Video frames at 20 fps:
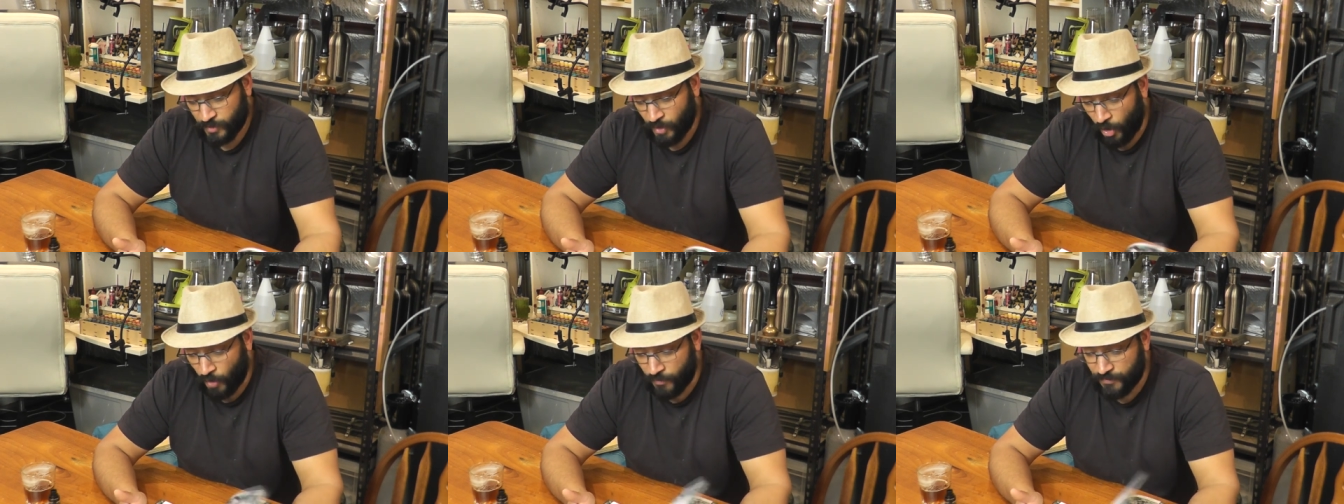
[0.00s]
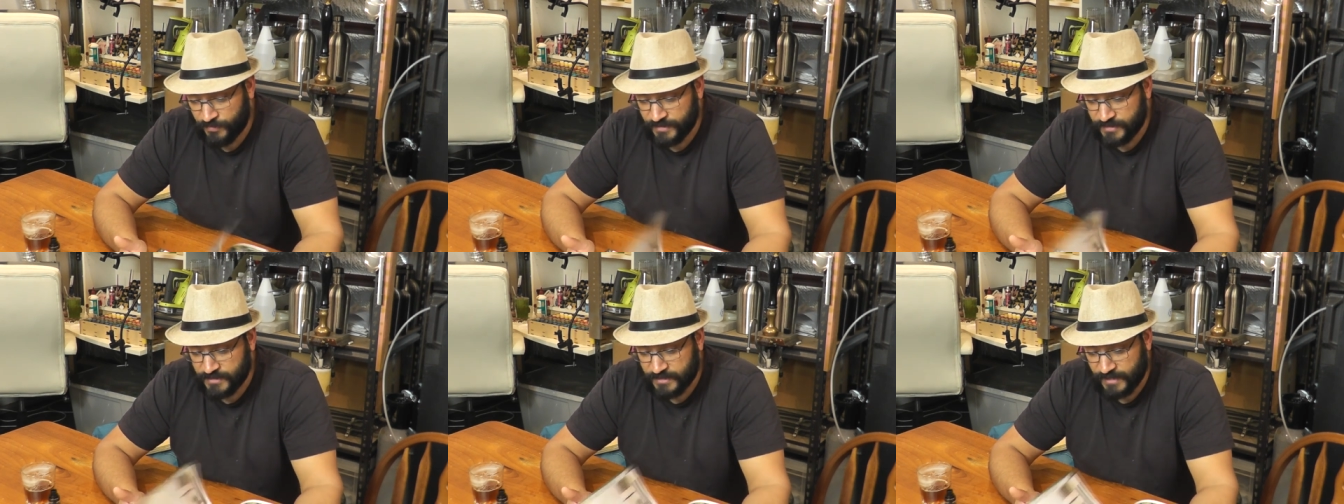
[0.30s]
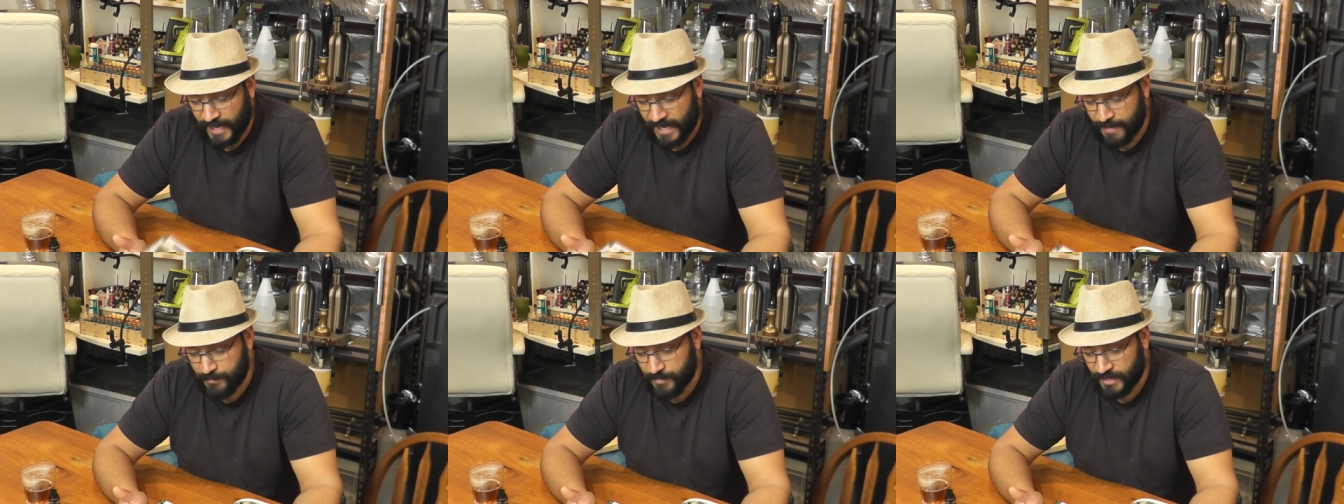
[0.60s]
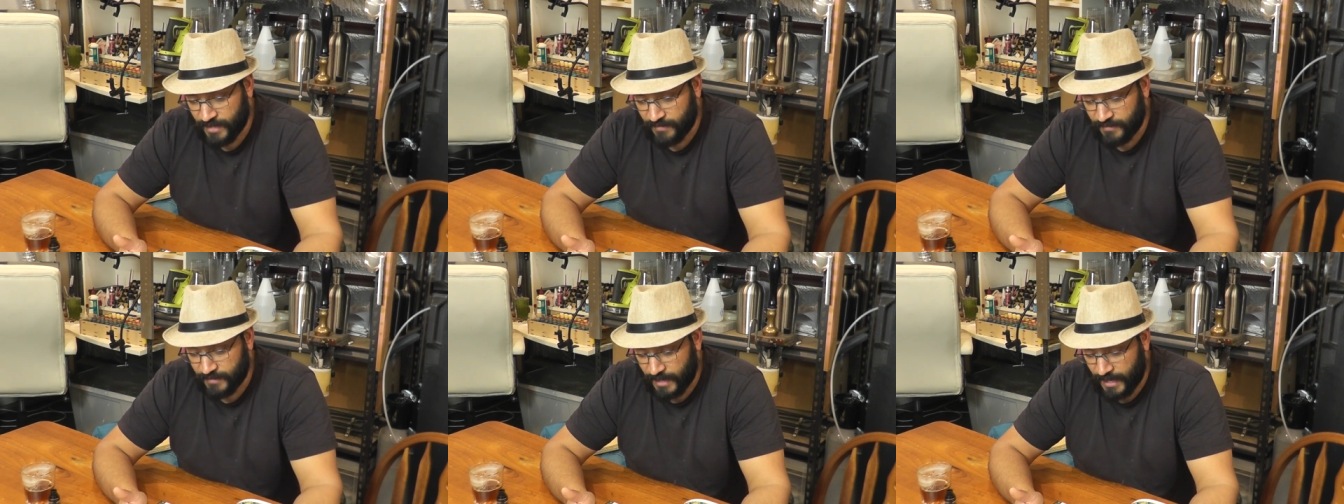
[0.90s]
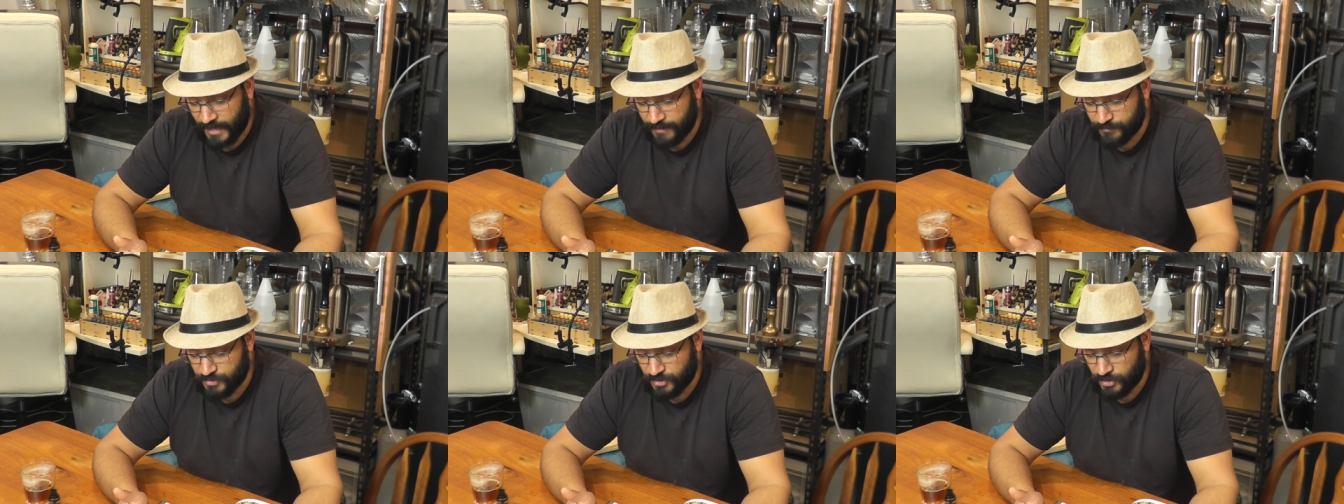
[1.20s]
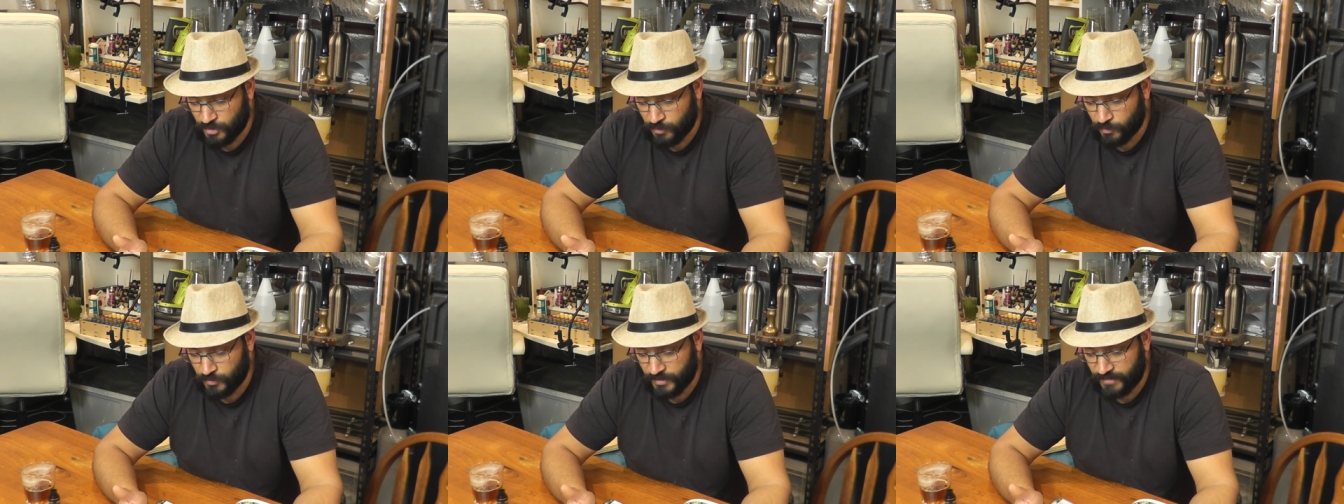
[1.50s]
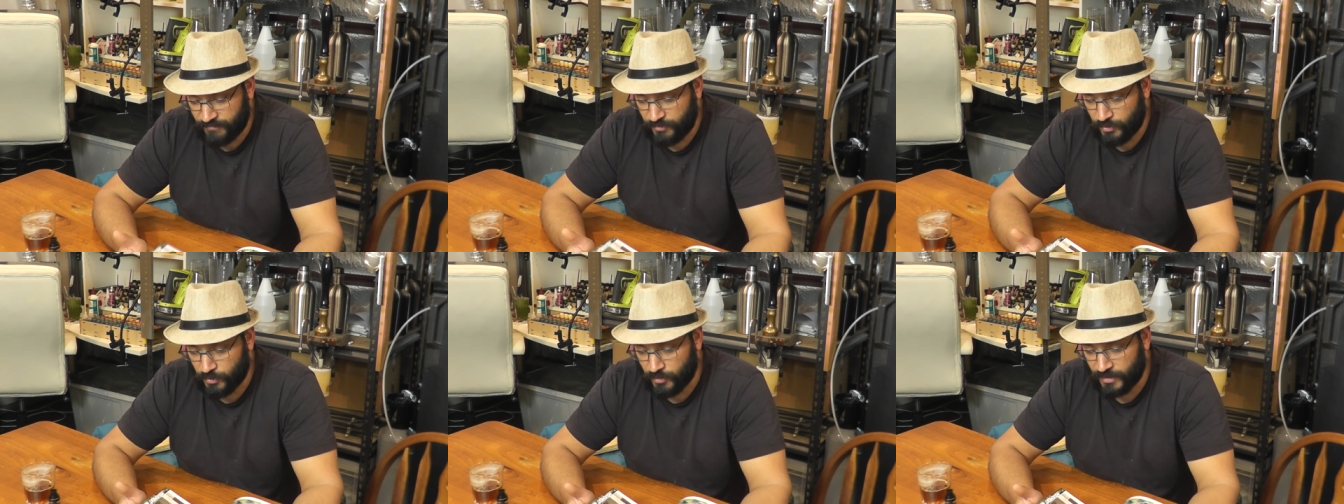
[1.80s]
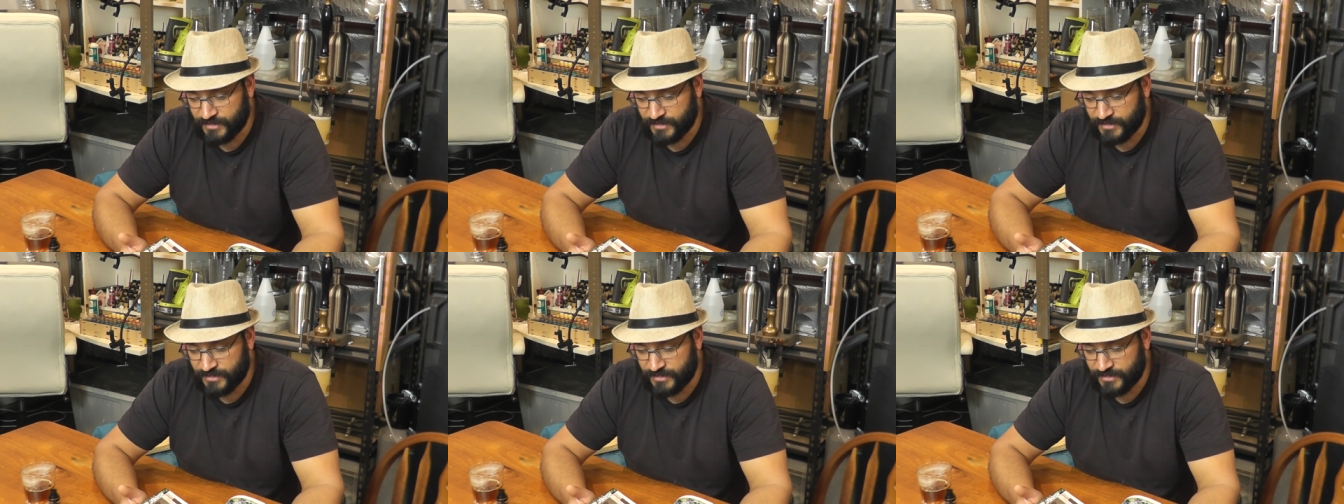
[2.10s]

on this game and other games, you know, will give you